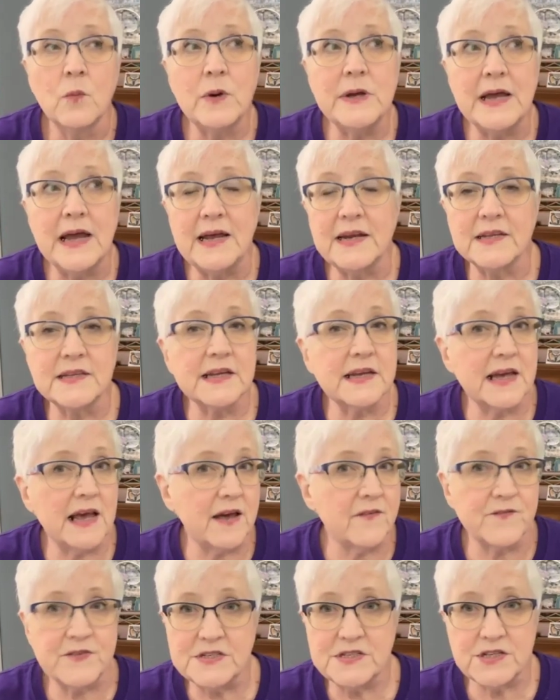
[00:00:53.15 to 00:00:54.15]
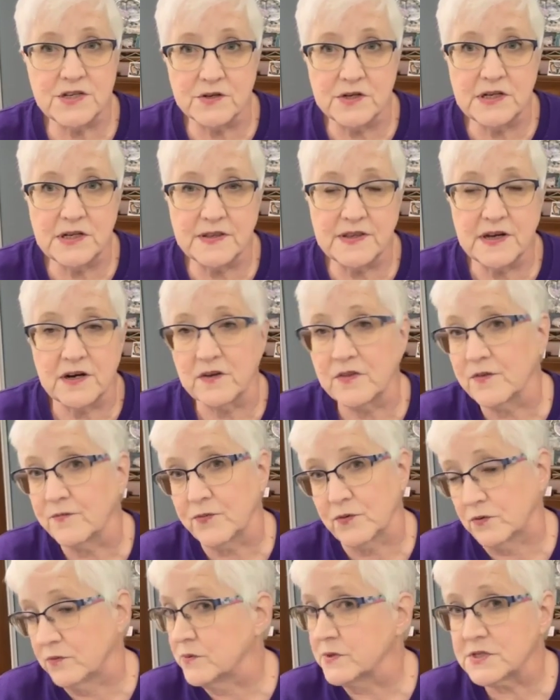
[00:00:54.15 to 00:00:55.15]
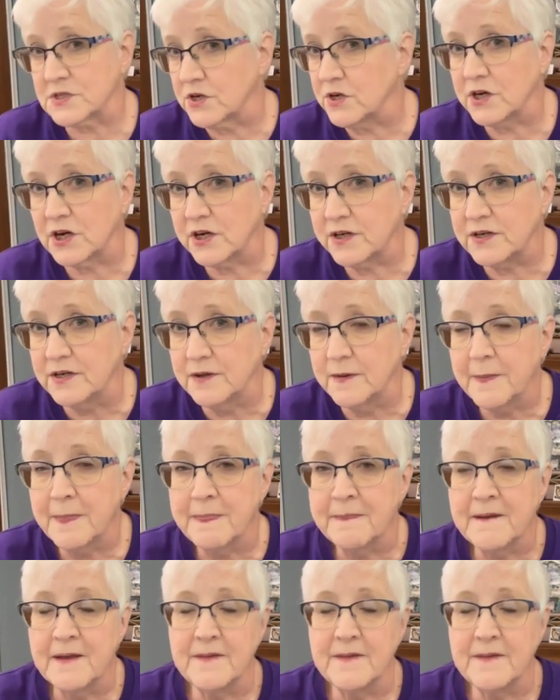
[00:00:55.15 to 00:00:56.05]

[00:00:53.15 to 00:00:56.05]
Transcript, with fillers: We ate at the cafeteria there. The food was good.